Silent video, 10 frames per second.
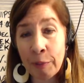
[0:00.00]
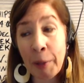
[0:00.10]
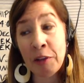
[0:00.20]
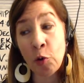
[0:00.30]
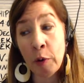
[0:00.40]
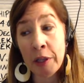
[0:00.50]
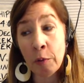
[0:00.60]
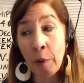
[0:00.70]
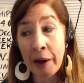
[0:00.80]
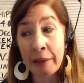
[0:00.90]
Am I doing the
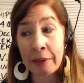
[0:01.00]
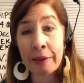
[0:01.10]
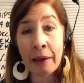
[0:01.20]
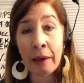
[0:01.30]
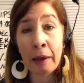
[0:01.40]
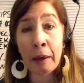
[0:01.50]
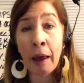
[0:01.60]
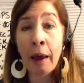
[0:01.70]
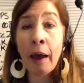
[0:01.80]
right thing?